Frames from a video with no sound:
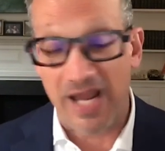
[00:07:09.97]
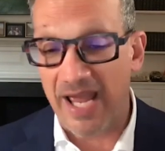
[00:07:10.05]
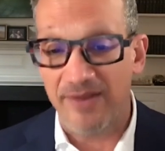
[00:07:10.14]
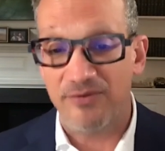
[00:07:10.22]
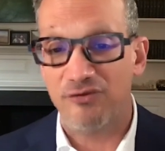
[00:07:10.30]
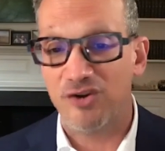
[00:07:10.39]

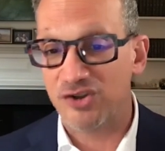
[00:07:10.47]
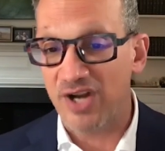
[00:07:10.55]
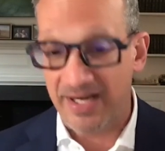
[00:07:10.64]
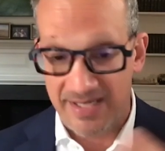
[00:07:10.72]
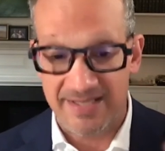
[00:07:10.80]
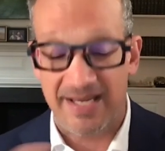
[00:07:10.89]
And there's
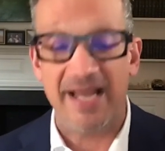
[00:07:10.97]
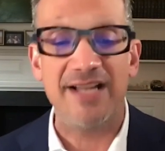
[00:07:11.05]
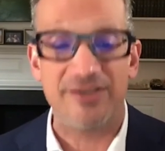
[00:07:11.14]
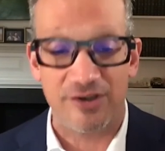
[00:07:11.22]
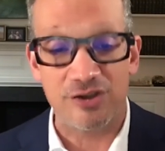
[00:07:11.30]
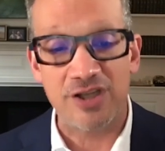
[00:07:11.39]
not easy
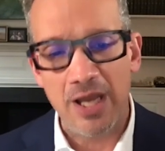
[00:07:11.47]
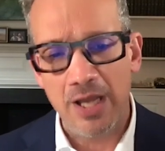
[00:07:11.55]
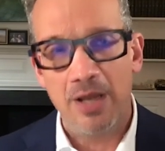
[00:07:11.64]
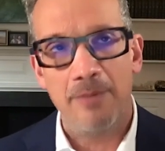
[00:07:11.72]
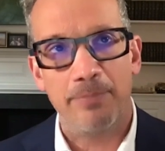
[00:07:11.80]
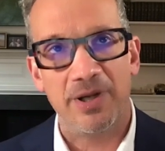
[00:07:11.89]
answers,
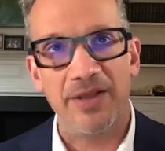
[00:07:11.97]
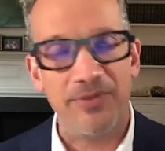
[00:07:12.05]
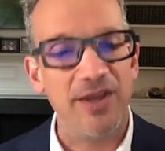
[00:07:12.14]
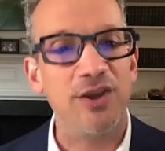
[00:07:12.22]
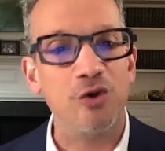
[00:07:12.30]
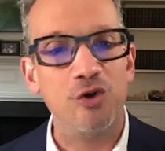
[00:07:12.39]
but I
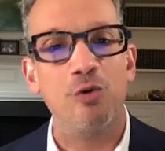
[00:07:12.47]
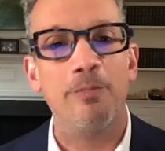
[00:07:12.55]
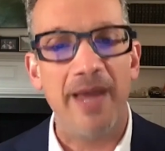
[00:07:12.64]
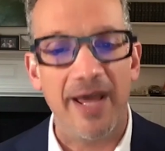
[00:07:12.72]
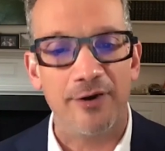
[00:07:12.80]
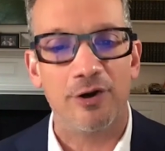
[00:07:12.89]
think you do
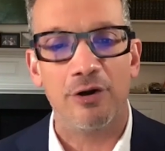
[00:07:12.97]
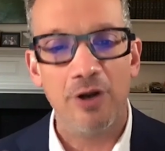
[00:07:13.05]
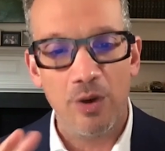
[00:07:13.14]
better